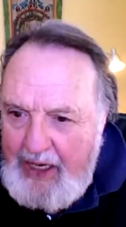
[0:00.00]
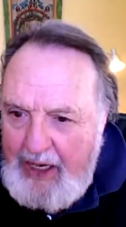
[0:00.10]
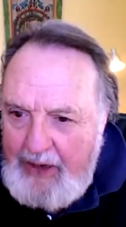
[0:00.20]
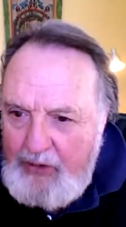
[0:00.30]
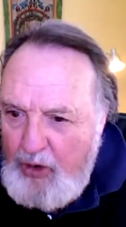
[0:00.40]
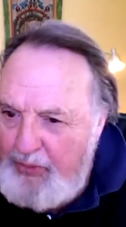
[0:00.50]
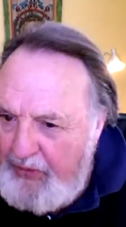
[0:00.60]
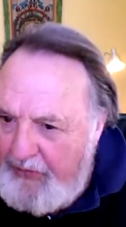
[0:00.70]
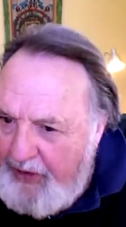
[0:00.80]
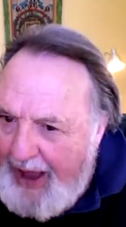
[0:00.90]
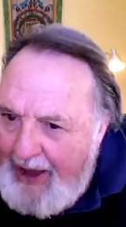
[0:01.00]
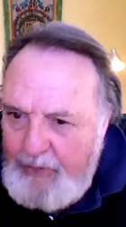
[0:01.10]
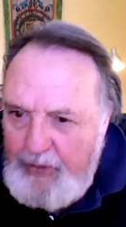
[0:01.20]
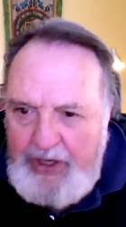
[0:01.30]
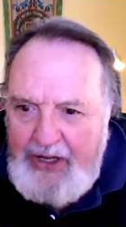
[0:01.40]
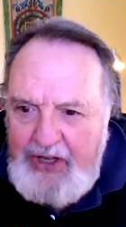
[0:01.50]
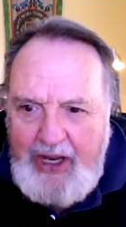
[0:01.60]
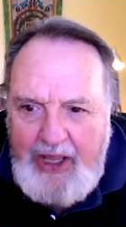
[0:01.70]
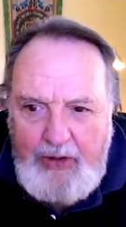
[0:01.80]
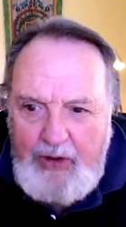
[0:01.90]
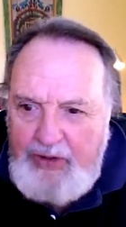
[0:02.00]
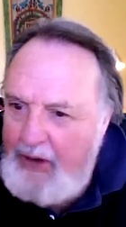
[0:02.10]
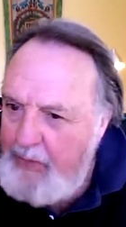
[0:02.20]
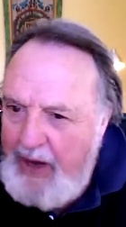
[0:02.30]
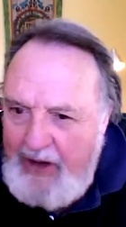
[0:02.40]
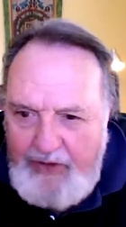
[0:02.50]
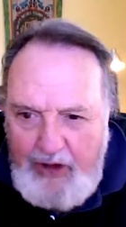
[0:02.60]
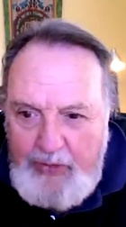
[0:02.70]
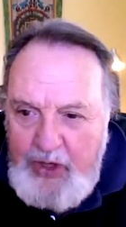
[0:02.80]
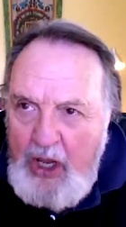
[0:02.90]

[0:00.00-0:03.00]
And groups of five would get together and they'd make films.